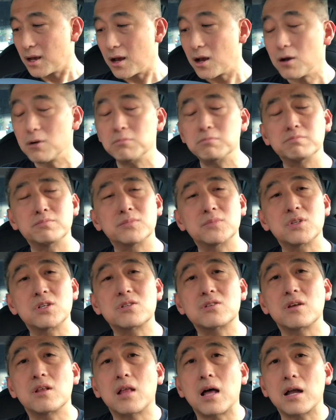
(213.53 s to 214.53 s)

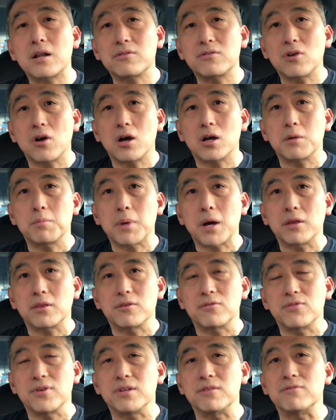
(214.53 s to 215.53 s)
There's a lot of talk about
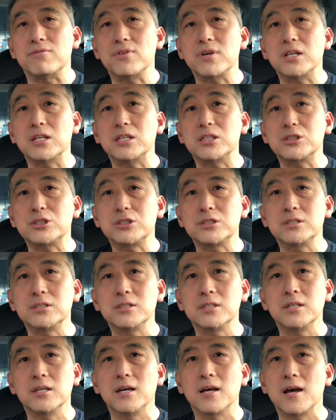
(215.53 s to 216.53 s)
the fit and finish.
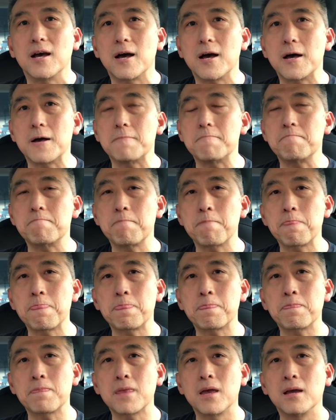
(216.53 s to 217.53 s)

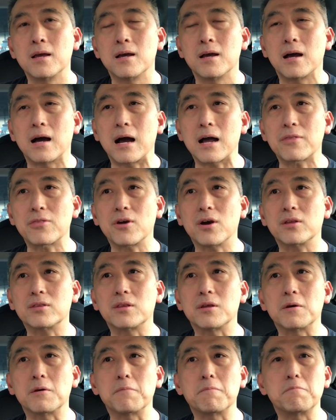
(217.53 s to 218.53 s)
I thought
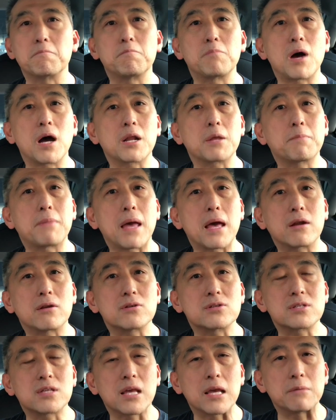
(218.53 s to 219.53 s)
the body
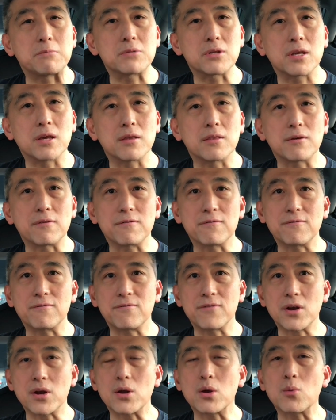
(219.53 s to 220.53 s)
panels came together
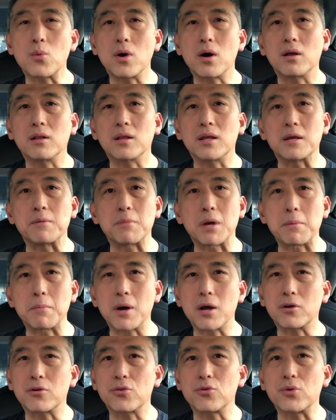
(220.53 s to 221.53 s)
very well in my
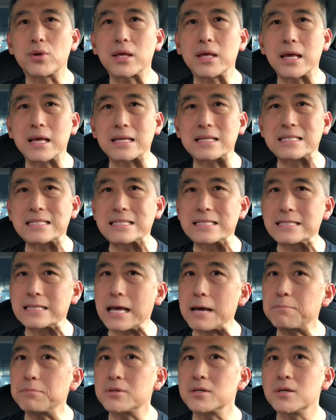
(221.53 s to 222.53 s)
Model 3,
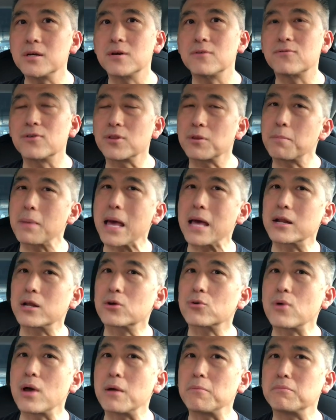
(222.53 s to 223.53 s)
except for the
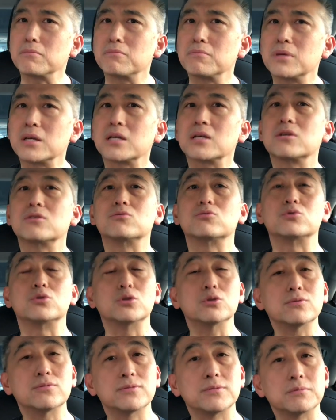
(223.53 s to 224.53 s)
panoramic
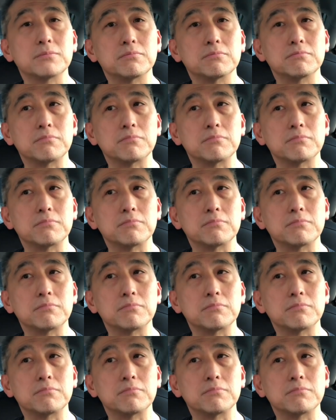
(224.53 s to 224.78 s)
roof,